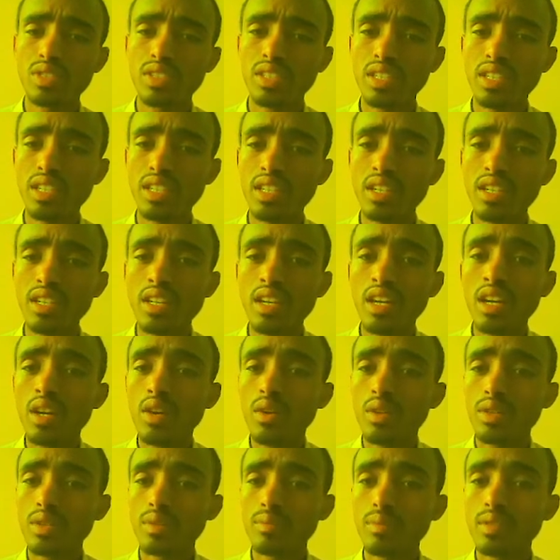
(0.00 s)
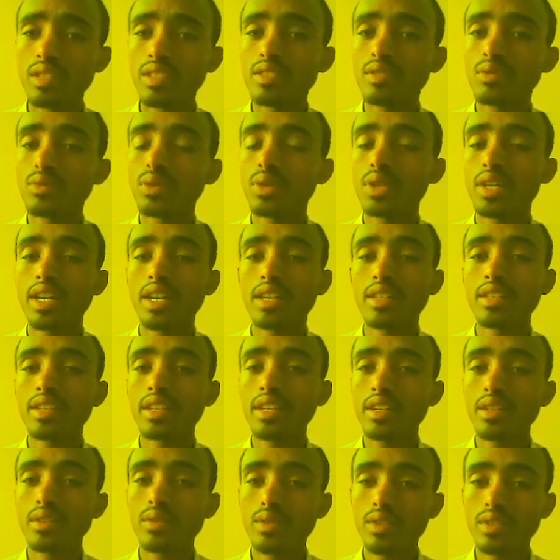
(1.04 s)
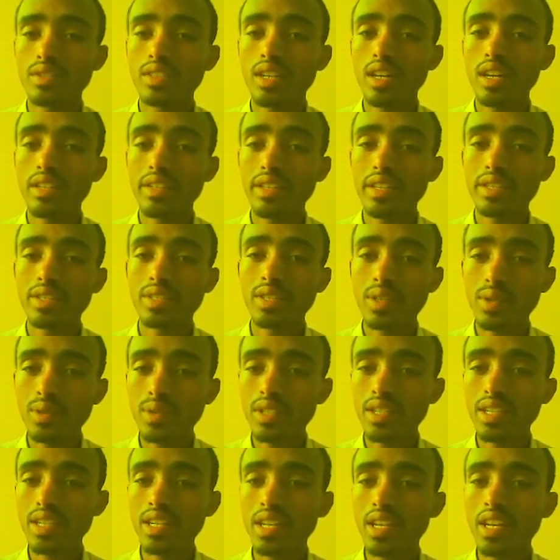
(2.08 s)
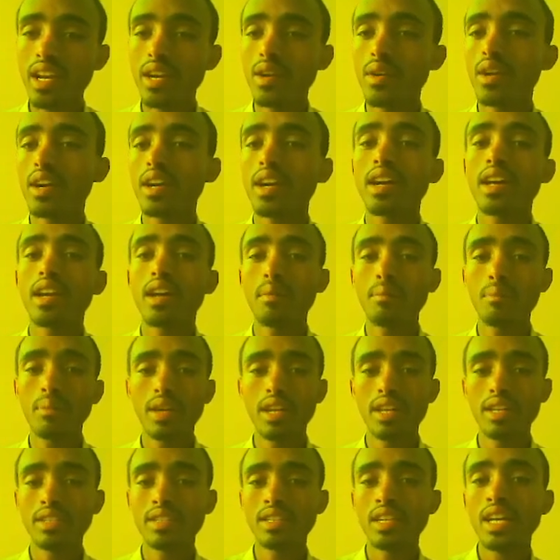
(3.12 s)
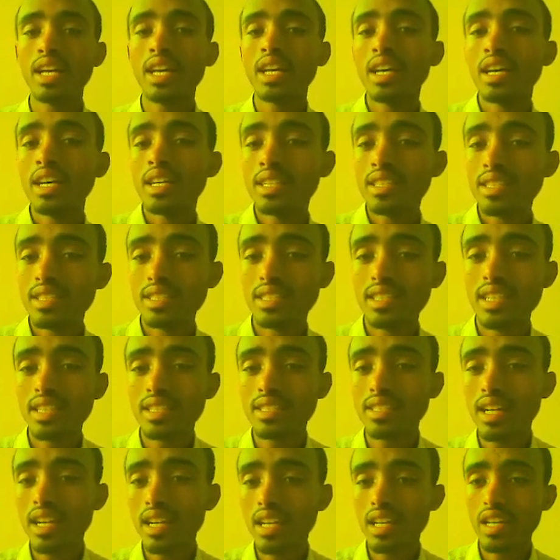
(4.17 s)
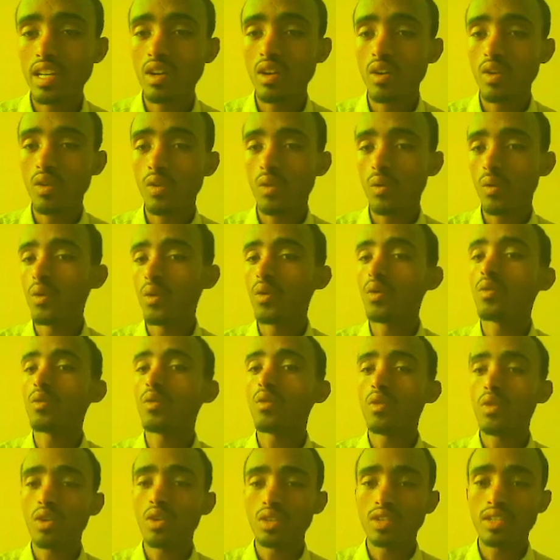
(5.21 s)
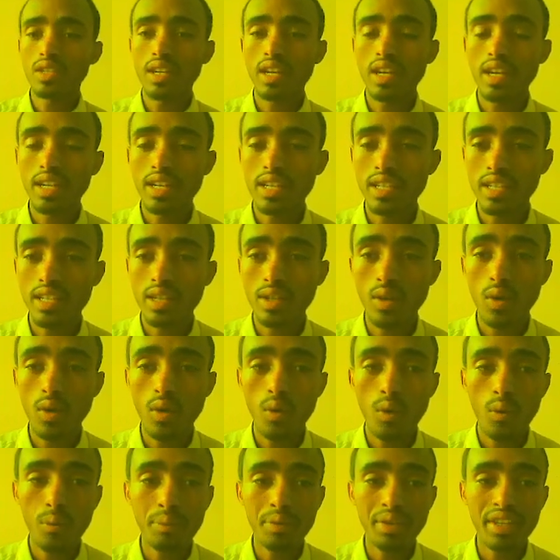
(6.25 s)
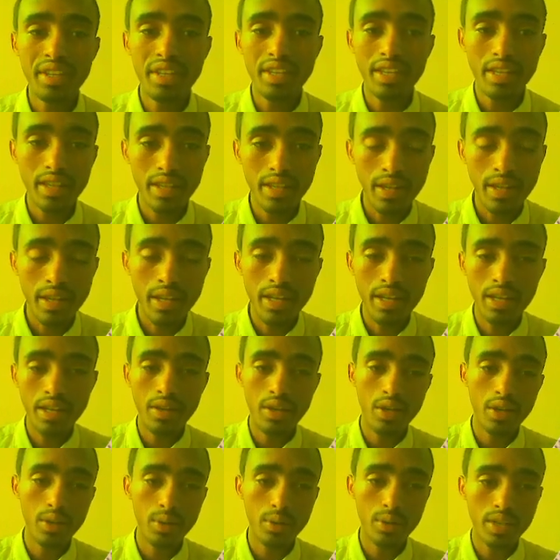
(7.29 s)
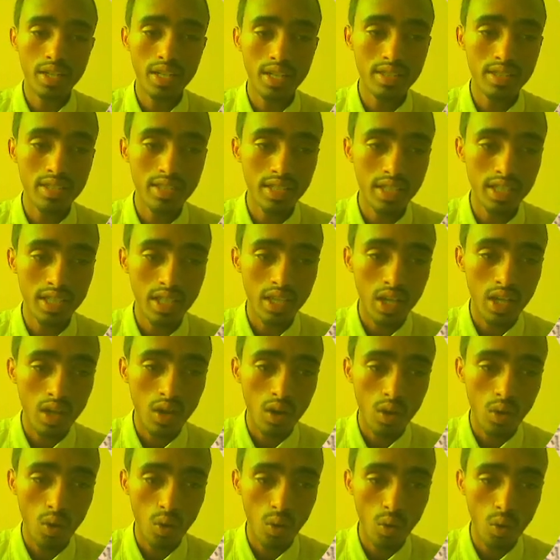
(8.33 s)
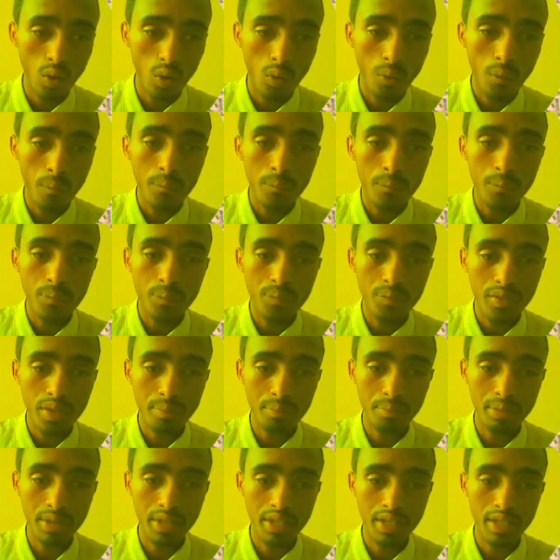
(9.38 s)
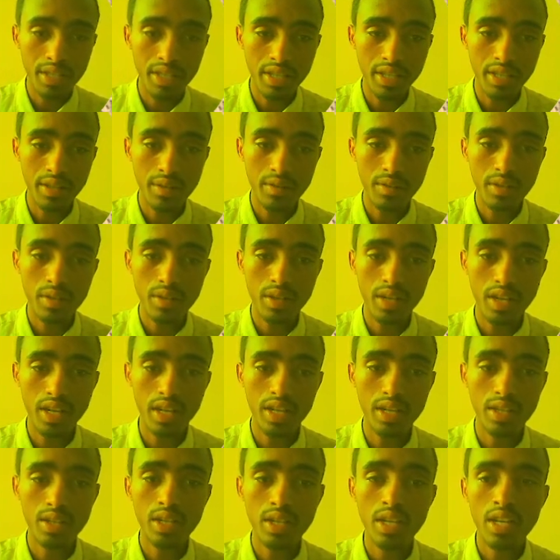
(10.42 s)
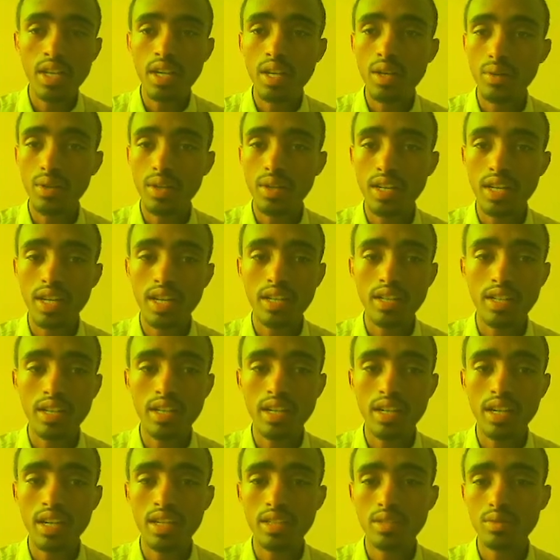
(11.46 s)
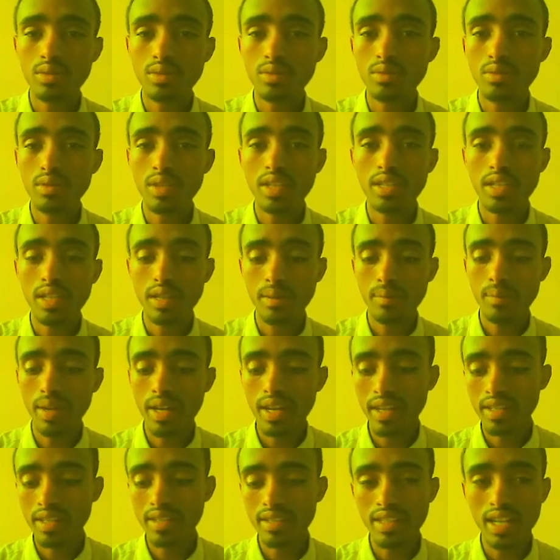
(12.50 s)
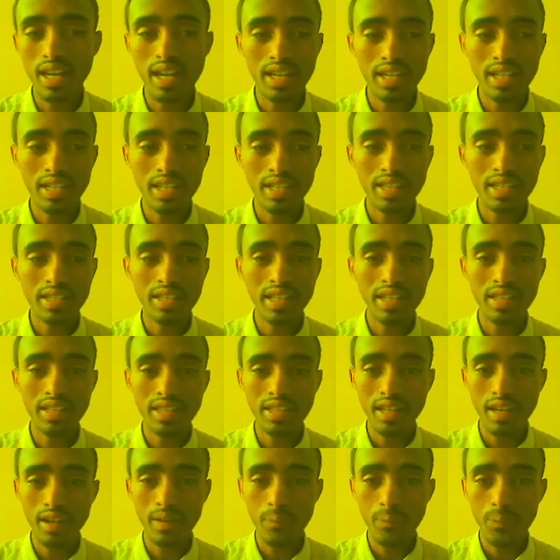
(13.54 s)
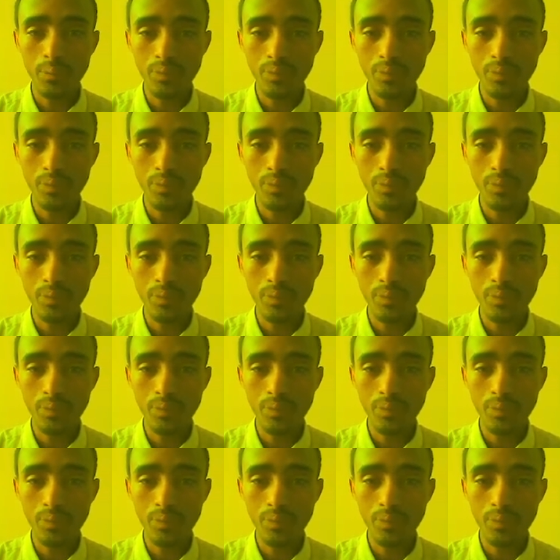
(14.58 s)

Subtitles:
degree, which means we can take north at 0 degree, I can apply the sine law for triangle OBE. Here we can see OBE, and we can ask to determine the angle theta.